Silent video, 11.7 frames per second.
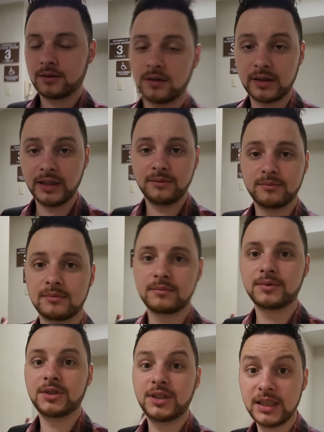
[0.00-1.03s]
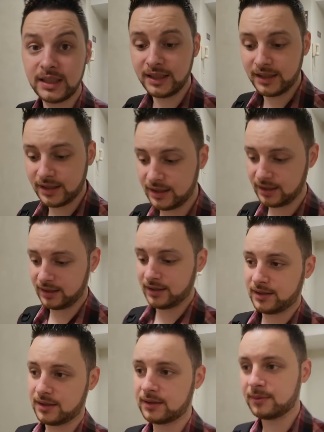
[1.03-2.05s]
All right, today
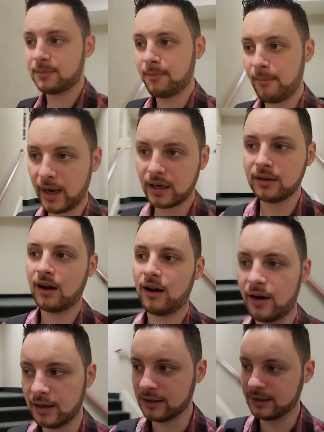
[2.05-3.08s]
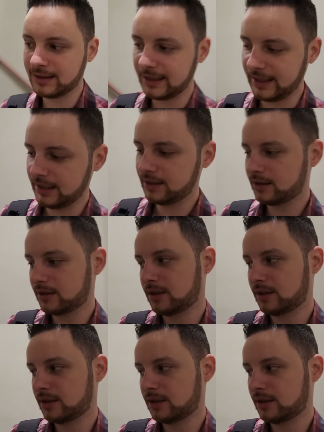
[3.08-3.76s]
is Mackinac Island Day.